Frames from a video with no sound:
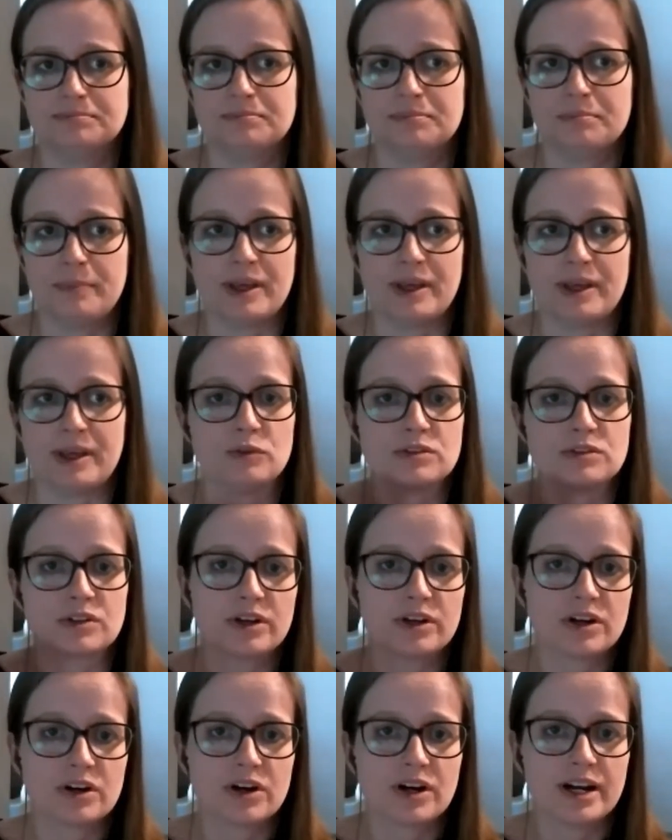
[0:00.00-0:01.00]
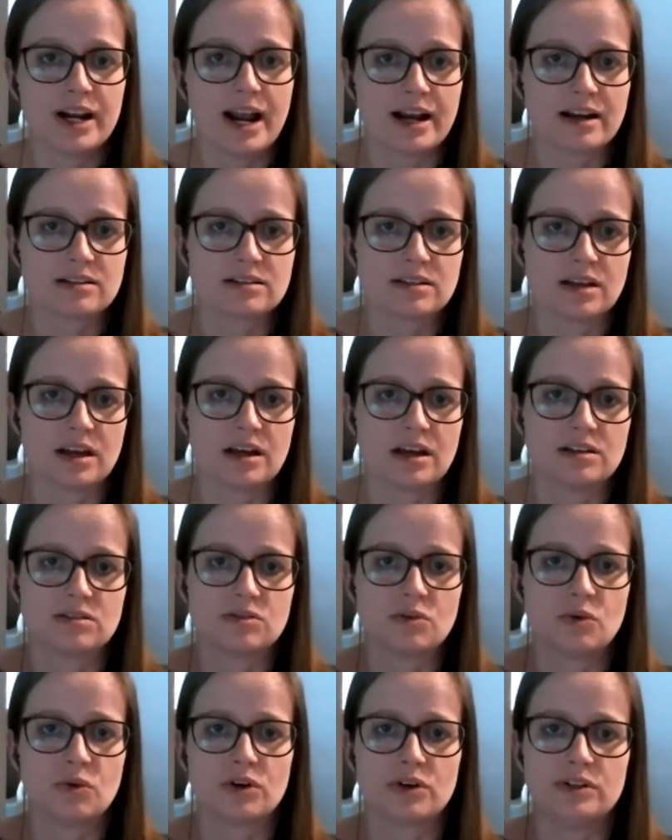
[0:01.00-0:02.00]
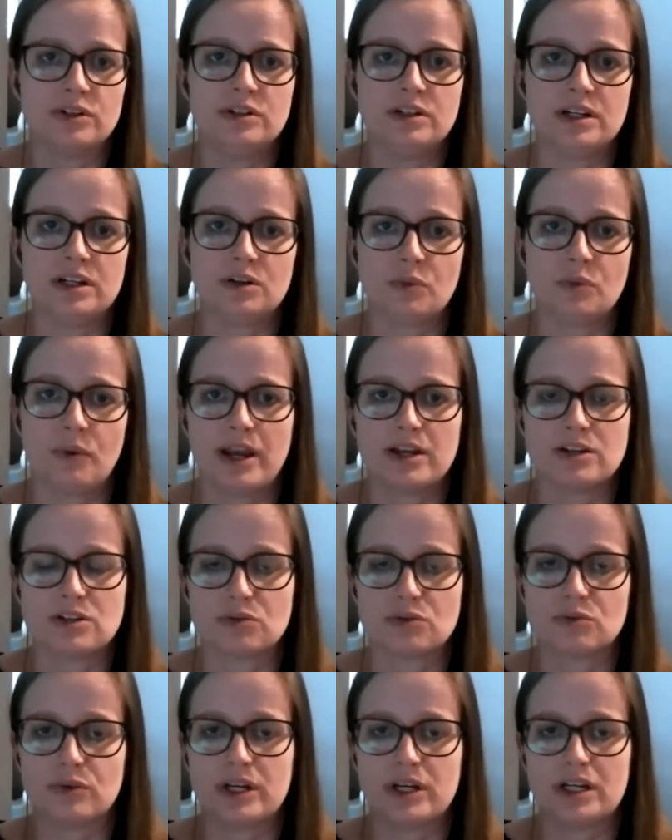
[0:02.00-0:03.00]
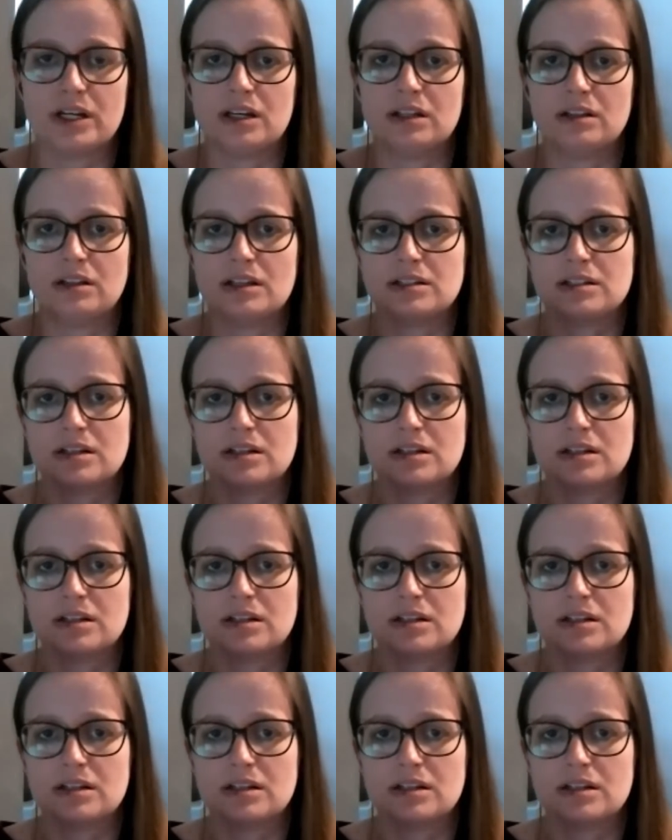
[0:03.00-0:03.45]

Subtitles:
may lose their internet access or need a way to read it that